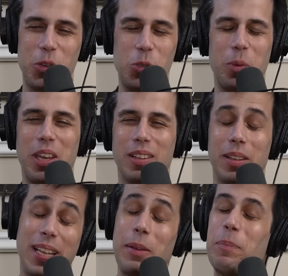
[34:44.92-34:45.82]
I know what you mean.
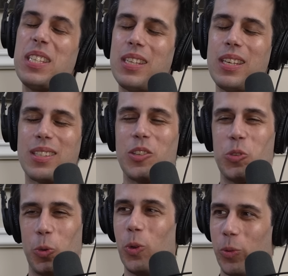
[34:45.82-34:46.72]
Like PC is a
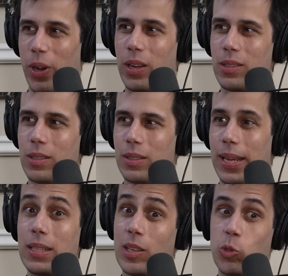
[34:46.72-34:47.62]
tool, right?
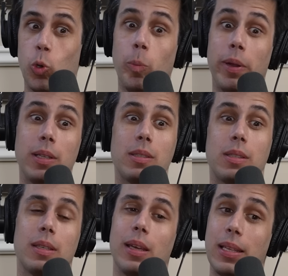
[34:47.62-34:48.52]
It's a tool, sure. but
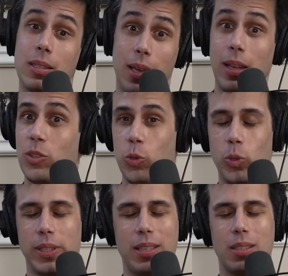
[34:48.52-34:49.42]
it's it's a
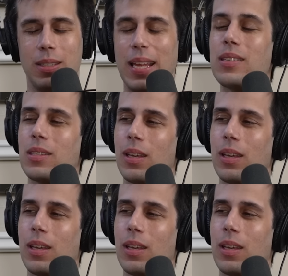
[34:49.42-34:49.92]
tool. That's that's